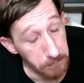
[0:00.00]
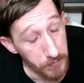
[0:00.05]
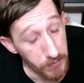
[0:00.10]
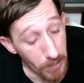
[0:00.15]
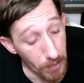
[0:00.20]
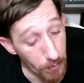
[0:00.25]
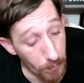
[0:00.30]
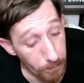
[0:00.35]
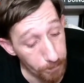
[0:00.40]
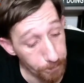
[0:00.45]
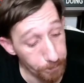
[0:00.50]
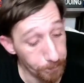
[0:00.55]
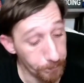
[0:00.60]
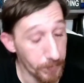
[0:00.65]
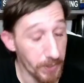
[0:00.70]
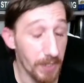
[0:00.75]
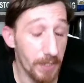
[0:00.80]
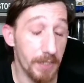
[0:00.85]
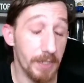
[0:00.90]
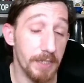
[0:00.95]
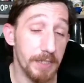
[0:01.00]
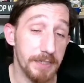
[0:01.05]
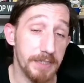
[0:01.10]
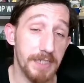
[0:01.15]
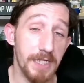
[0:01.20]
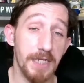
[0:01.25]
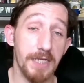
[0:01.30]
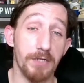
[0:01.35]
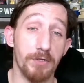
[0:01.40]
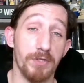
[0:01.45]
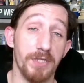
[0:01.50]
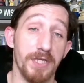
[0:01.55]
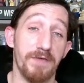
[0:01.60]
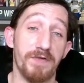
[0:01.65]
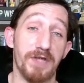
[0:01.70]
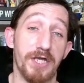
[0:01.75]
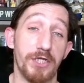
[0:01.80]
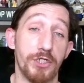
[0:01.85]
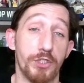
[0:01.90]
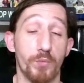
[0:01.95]
So take it or
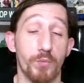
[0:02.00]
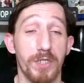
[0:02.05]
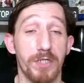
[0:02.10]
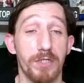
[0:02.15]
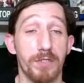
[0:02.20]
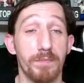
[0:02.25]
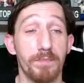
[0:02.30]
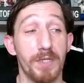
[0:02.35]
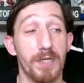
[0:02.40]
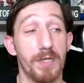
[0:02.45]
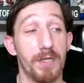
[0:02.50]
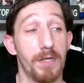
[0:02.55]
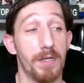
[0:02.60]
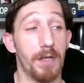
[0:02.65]
leave it as you will.